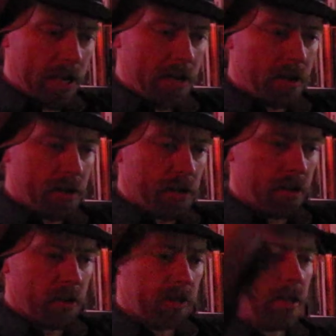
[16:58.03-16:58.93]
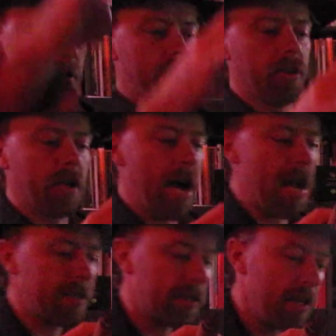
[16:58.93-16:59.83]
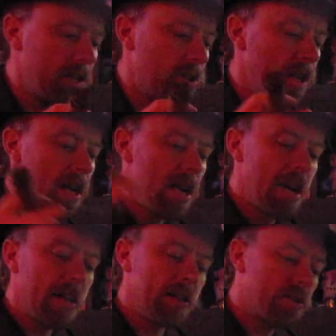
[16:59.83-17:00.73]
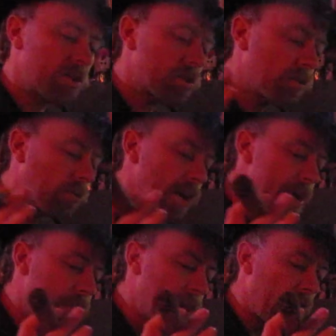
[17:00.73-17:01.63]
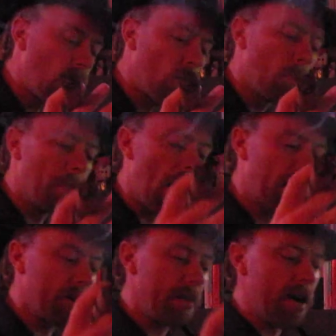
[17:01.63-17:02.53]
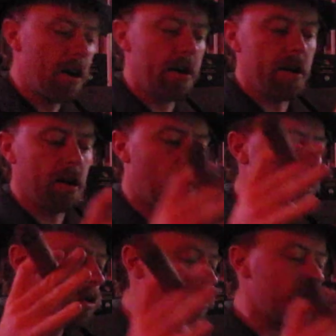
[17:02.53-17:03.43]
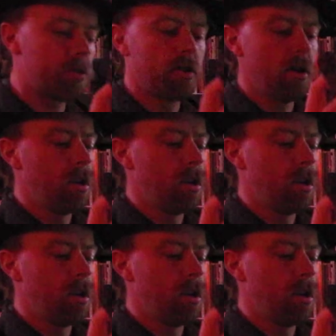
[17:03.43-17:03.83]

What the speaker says: area during the Ice Age. And it scraped that whole bottom area, all this